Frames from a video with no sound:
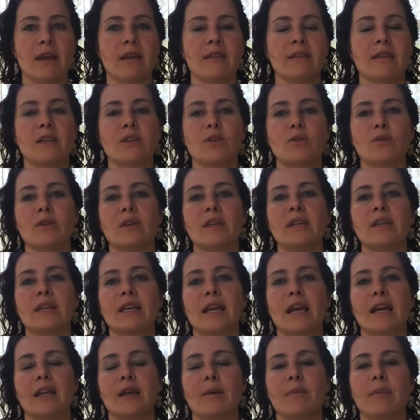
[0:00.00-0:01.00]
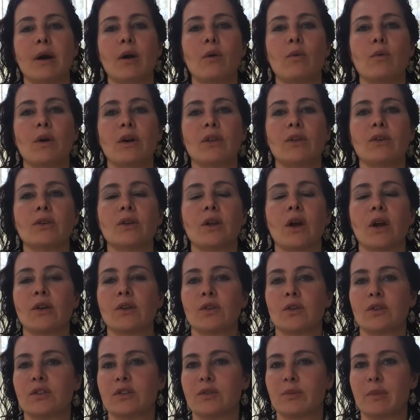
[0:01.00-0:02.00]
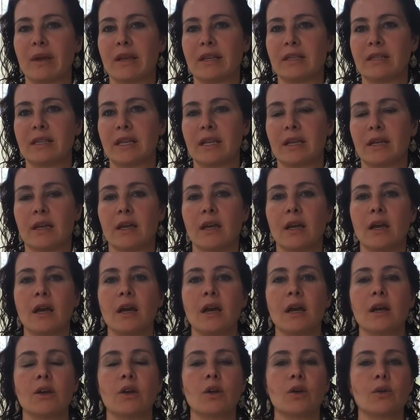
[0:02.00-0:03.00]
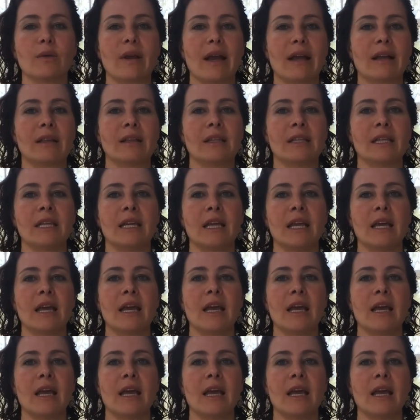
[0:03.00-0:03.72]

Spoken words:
that you can get about whether or not you're spacing correctly.